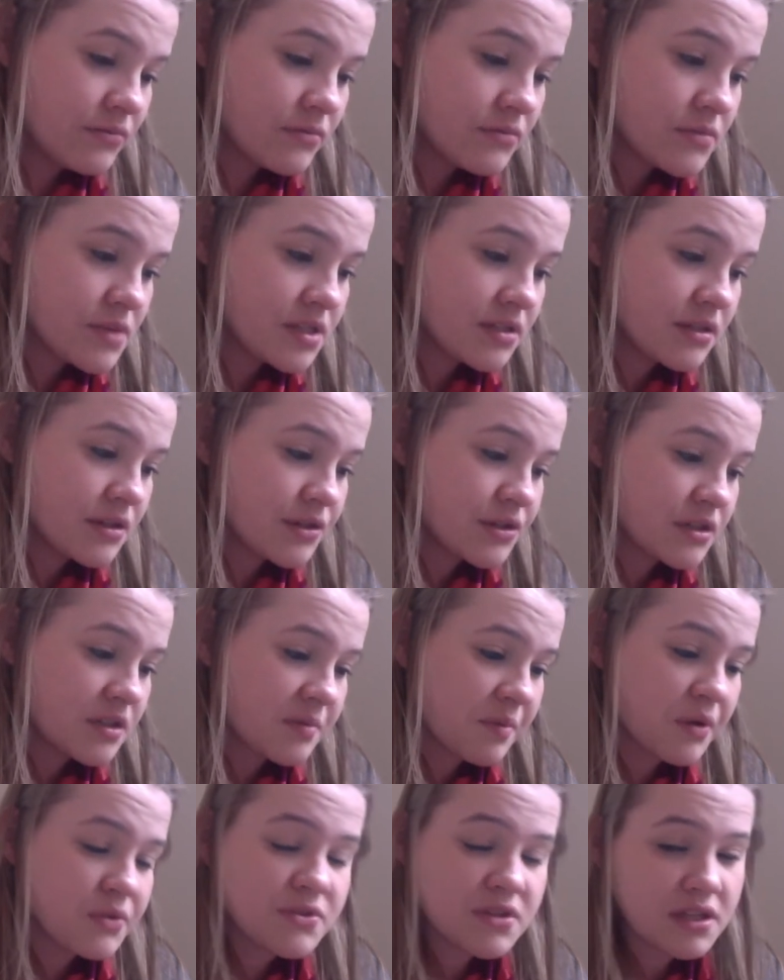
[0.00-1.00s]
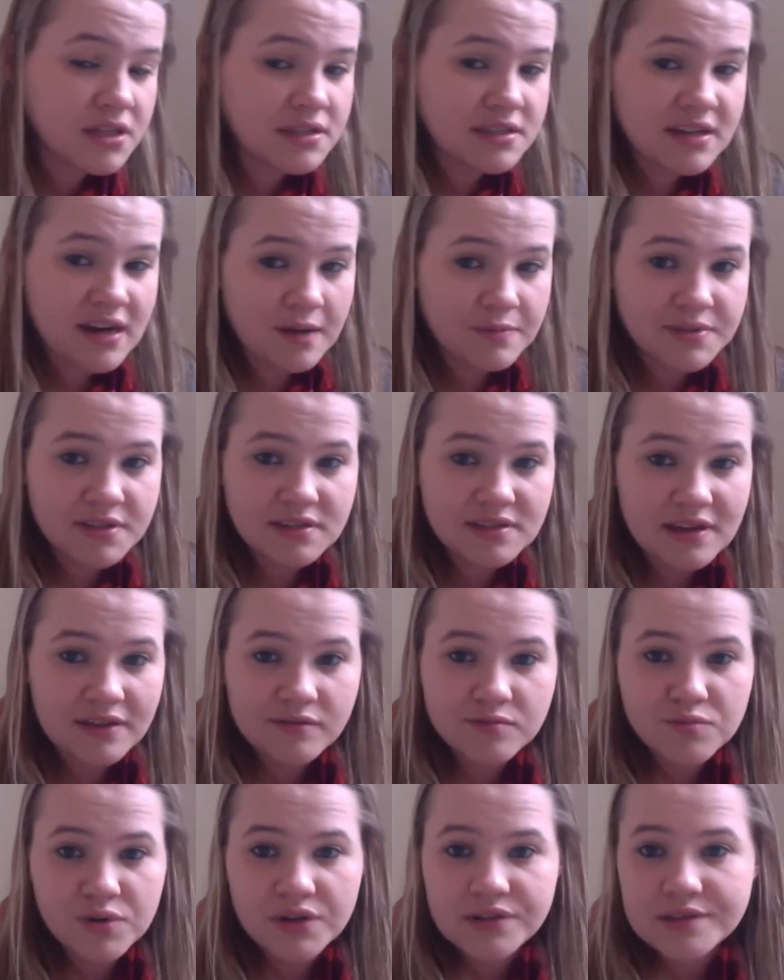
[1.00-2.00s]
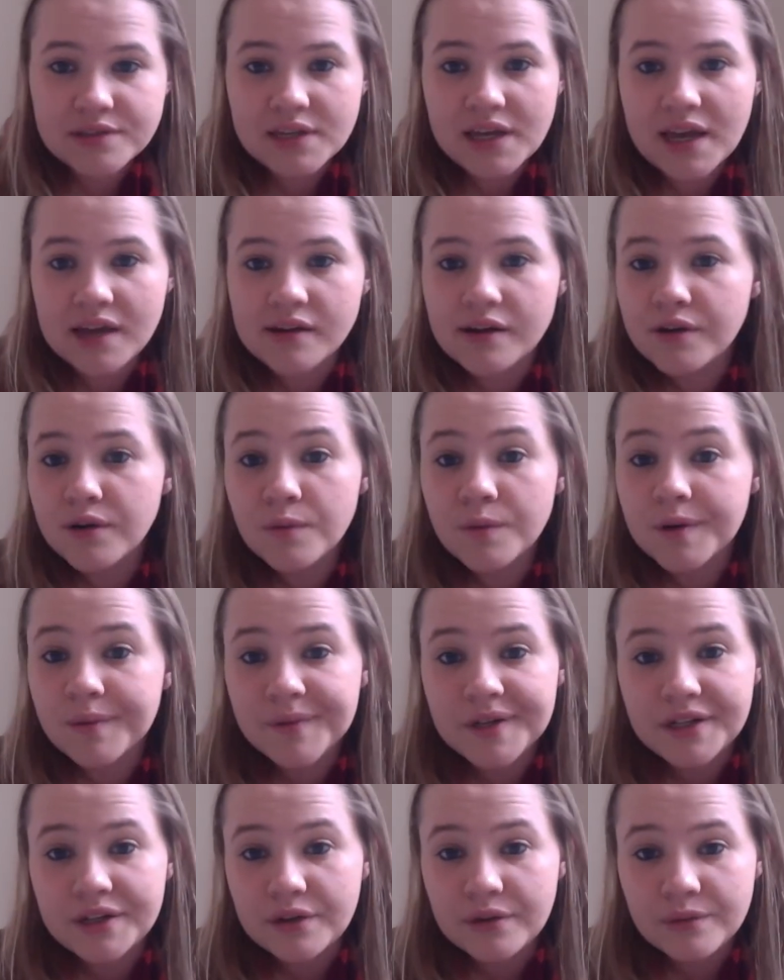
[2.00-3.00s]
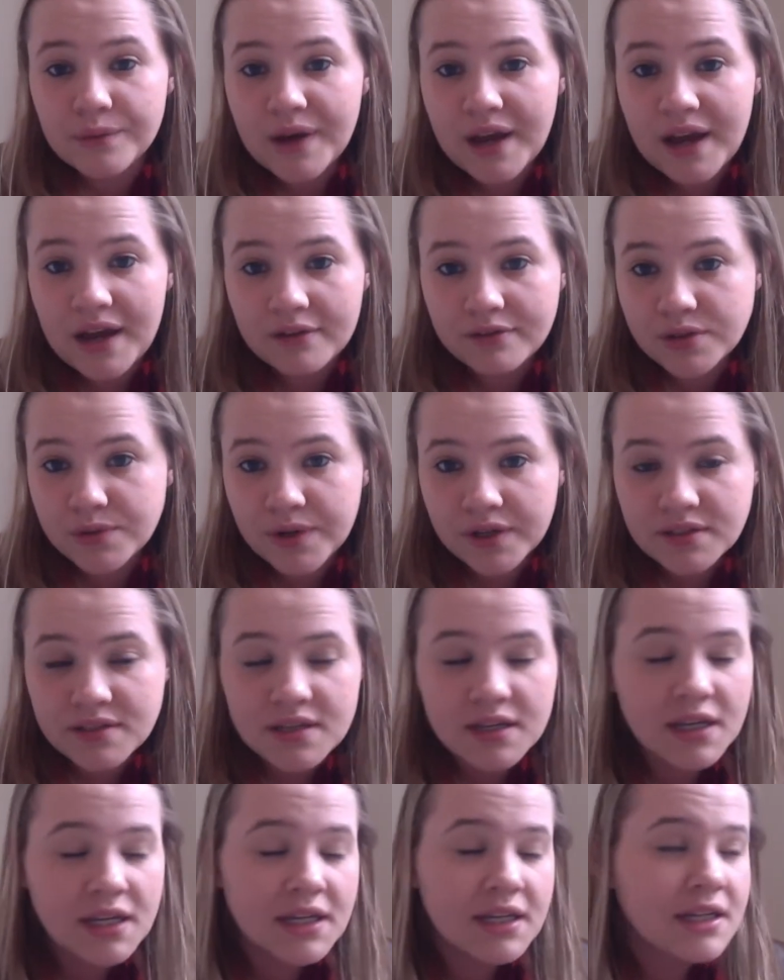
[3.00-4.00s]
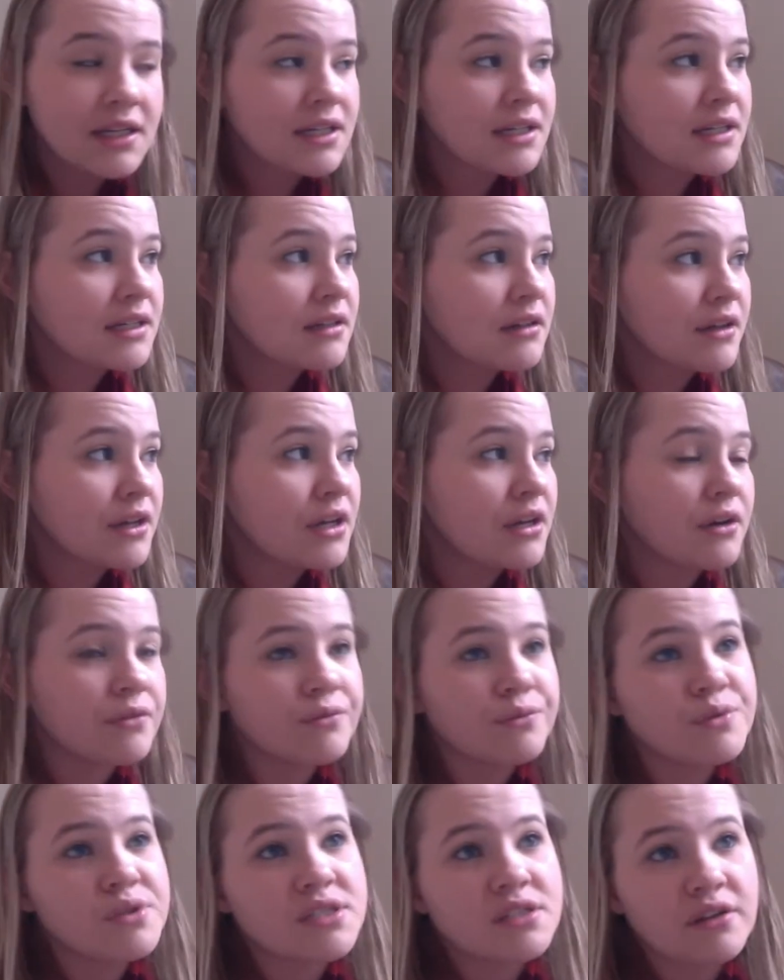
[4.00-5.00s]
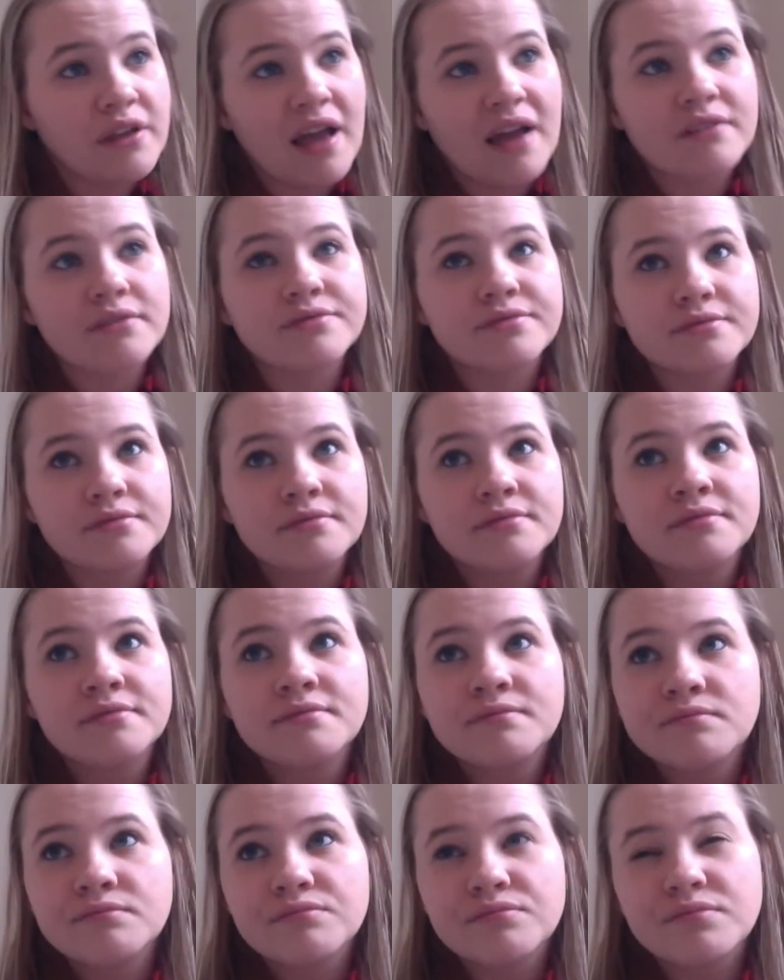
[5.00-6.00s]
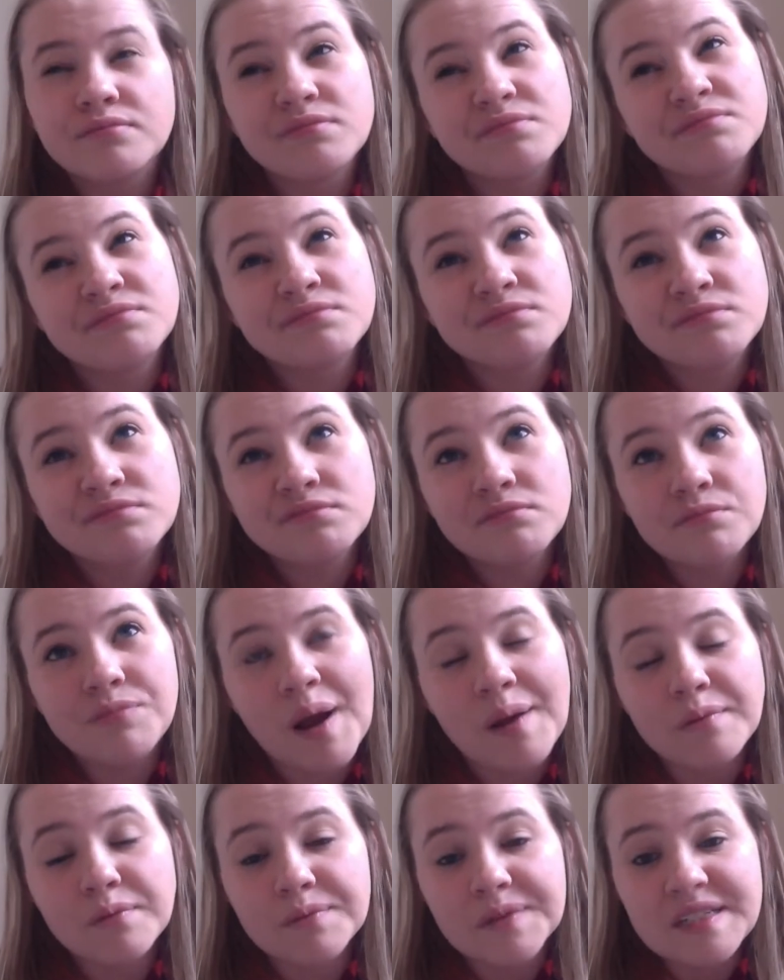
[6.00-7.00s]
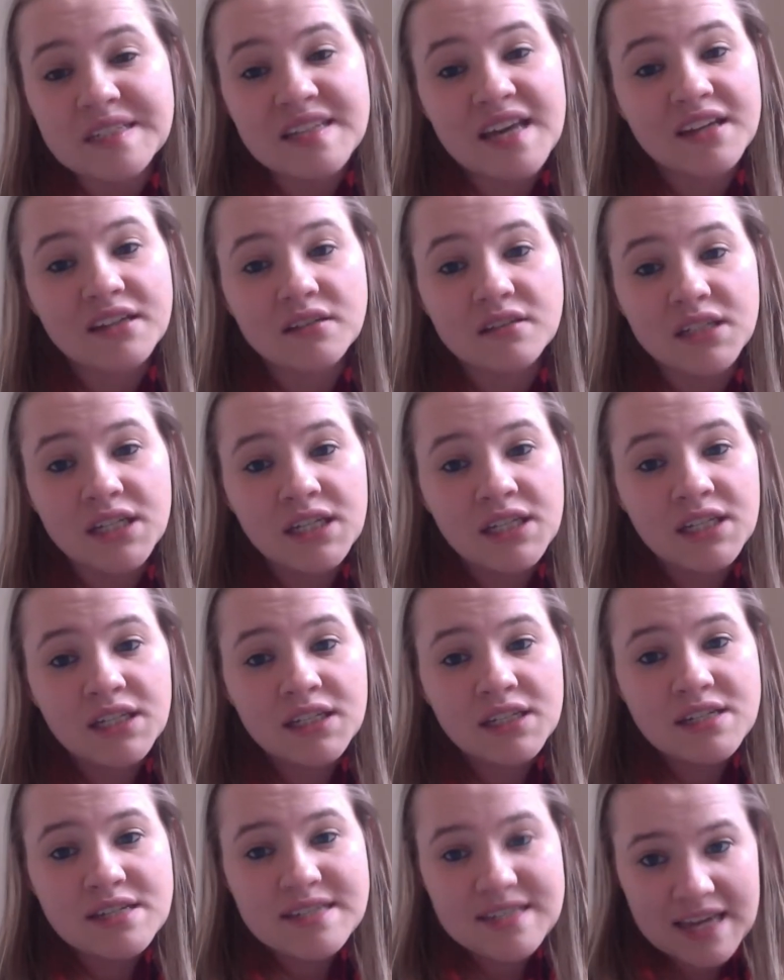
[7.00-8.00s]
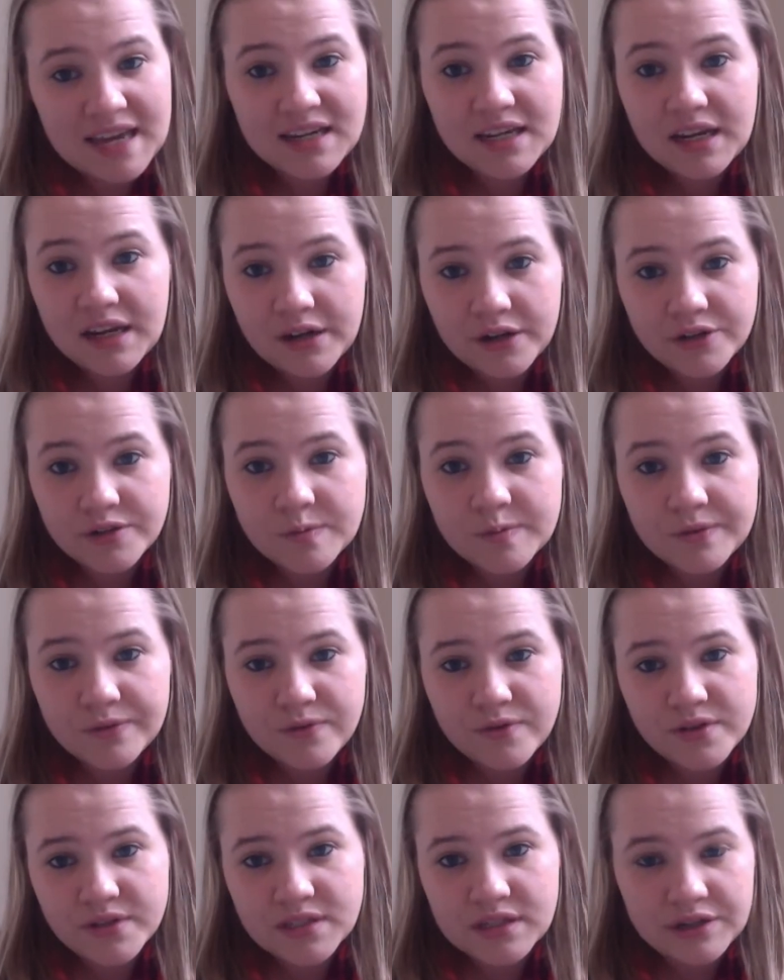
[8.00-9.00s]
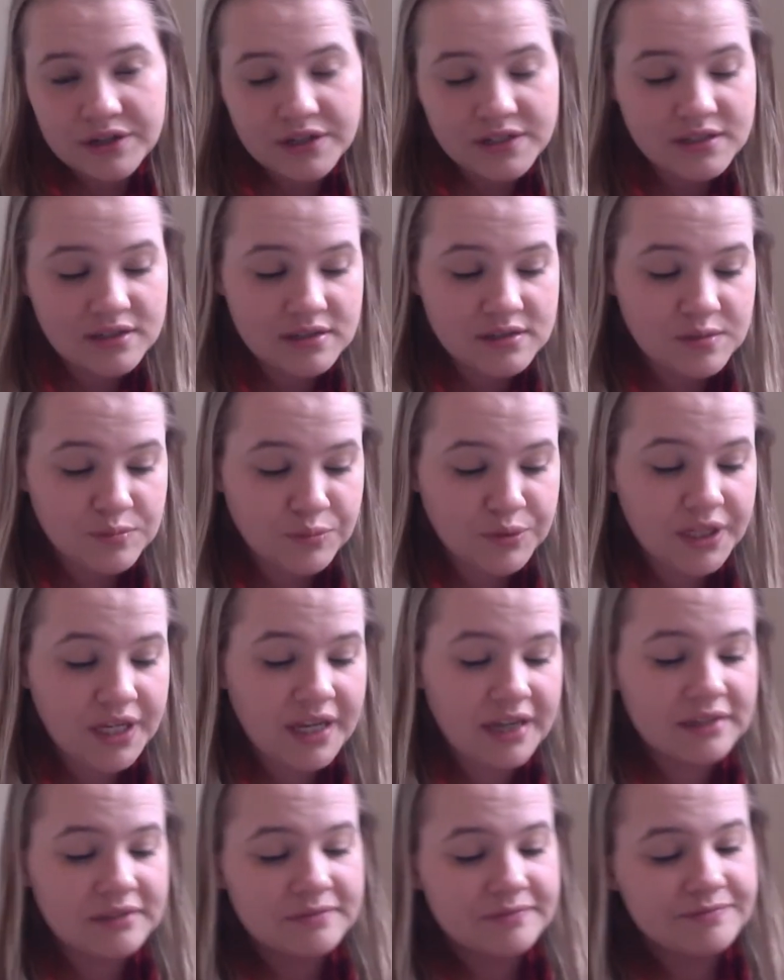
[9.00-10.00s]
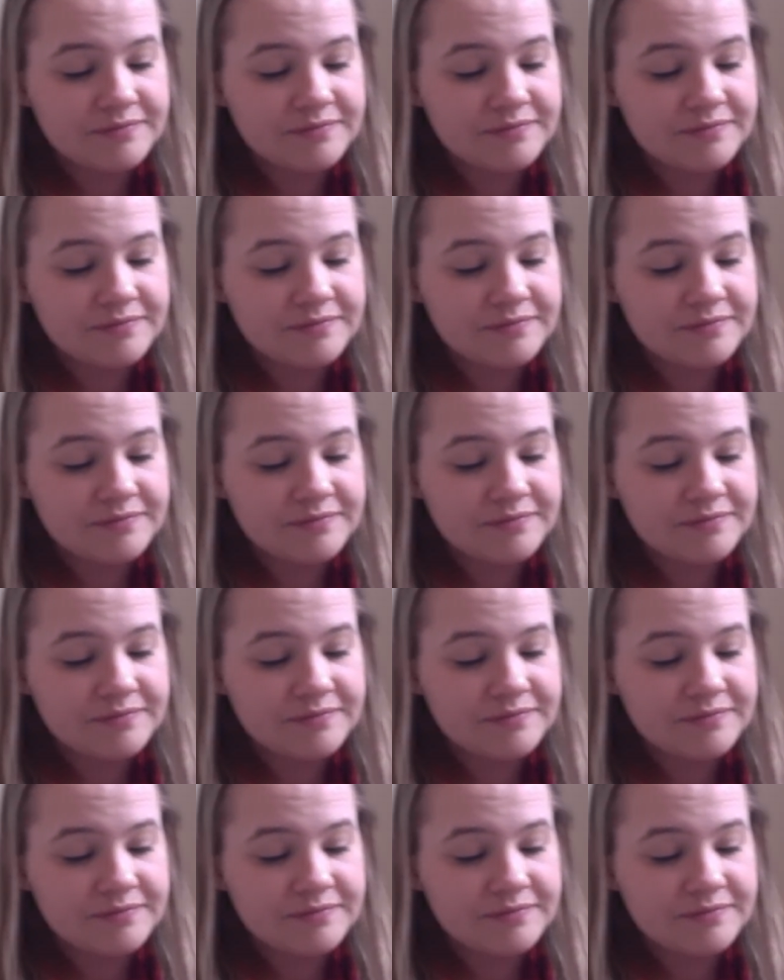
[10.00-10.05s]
this series supposedly stops at 7 books, and I don't know what I'm going to do afterwards. You know, we still have probably 10 years before the series is complete.